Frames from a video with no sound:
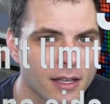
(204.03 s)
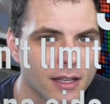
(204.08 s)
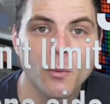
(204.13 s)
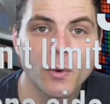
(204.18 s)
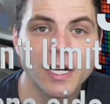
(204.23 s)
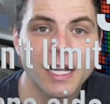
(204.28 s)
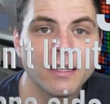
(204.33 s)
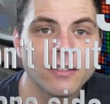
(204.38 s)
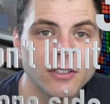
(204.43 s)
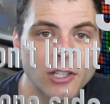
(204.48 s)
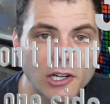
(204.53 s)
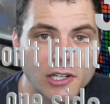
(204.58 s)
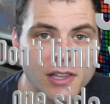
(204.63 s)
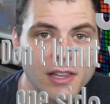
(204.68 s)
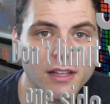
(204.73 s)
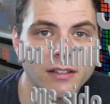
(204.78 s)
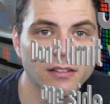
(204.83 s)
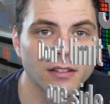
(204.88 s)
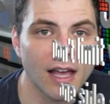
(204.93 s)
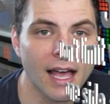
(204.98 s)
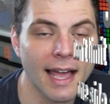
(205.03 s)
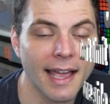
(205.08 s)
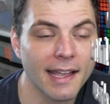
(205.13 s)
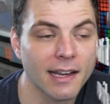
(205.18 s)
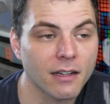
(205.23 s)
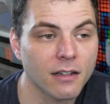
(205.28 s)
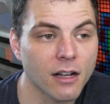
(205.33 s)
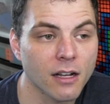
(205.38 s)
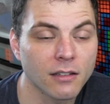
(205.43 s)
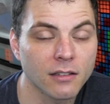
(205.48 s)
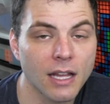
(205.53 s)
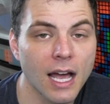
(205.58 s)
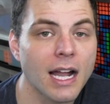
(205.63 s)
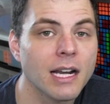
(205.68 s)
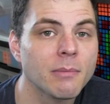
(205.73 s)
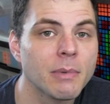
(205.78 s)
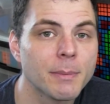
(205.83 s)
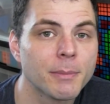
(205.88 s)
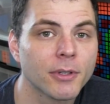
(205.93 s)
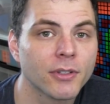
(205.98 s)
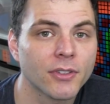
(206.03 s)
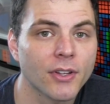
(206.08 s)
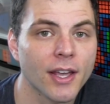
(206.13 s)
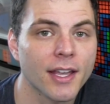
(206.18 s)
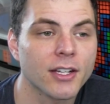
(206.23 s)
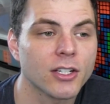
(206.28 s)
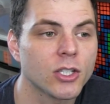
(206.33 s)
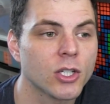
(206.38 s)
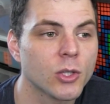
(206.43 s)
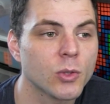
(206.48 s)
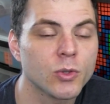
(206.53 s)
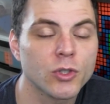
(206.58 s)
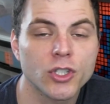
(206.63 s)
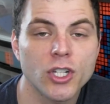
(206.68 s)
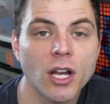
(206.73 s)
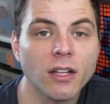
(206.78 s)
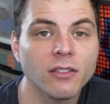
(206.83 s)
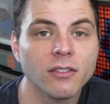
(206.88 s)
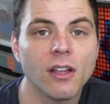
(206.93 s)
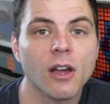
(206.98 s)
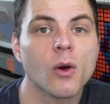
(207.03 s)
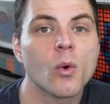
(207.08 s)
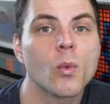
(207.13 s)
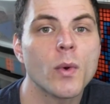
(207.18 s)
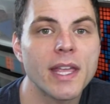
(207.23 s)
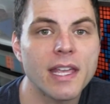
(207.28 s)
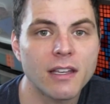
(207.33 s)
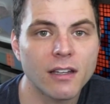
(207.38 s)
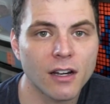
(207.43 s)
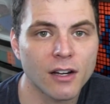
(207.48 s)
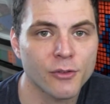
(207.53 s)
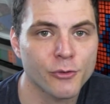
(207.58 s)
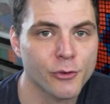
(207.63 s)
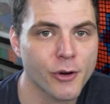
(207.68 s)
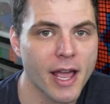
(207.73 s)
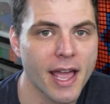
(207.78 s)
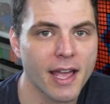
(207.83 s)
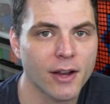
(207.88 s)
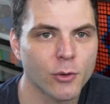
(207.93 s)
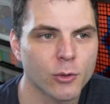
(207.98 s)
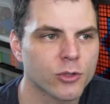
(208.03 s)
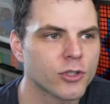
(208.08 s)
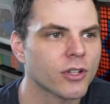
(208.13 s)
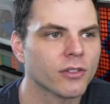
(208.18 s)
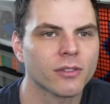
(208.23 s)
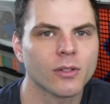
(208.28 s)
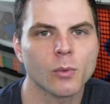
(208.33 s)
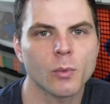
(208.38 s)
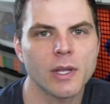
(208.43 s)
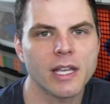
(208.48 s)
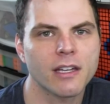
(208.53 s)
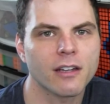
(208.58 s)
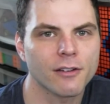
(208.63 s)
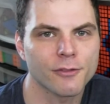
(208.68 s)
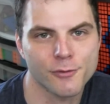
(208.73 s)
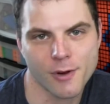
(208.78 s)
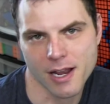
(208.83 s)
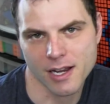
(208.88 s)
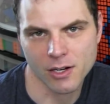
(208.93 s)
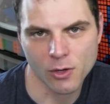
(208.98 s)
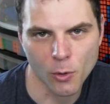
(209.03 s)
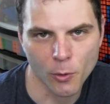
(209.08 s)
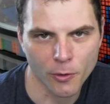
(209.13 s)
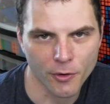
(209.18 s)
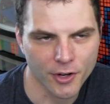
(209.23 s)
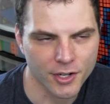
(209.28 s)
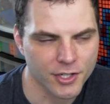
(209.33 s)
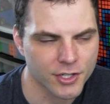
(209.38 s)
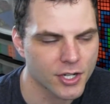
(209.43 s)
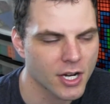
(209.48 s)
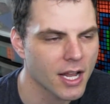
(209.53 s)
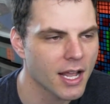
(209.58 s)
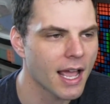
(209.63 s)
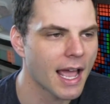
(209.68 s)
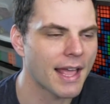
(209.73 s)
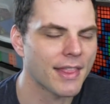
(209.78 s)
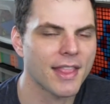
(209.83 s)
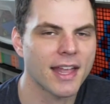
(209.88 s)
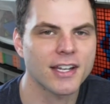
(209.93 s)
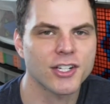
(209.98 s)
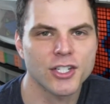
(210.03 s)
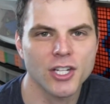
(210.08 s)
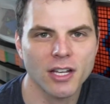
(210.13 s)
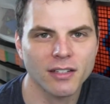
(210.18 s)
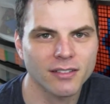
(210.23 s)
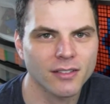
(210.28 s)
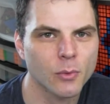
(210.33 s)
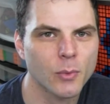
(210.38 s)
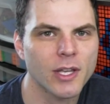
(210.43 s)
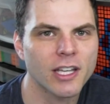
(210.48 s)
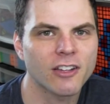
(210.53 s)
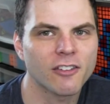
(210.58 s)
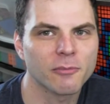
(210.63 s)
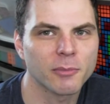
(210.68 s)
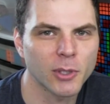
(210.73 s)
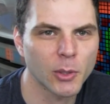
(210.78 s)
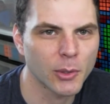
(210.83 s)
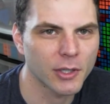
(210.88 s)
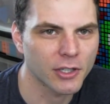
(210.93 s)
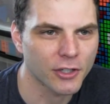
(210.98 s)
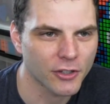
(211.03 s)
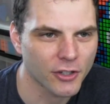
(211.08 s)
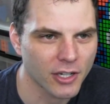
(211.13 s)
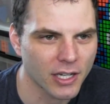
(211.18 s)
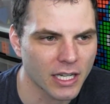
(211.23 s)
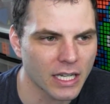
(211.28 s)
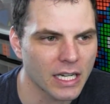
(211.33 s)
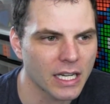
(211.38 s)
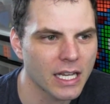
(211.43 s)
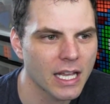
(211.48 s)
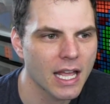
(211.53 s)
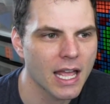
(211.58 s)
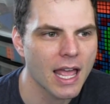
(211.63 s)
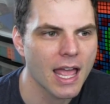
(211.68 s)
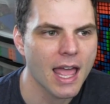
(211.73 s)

When I started this, I had a lot of people say, do just a week of red or just a week of red and orange, and then just a week of blue and green.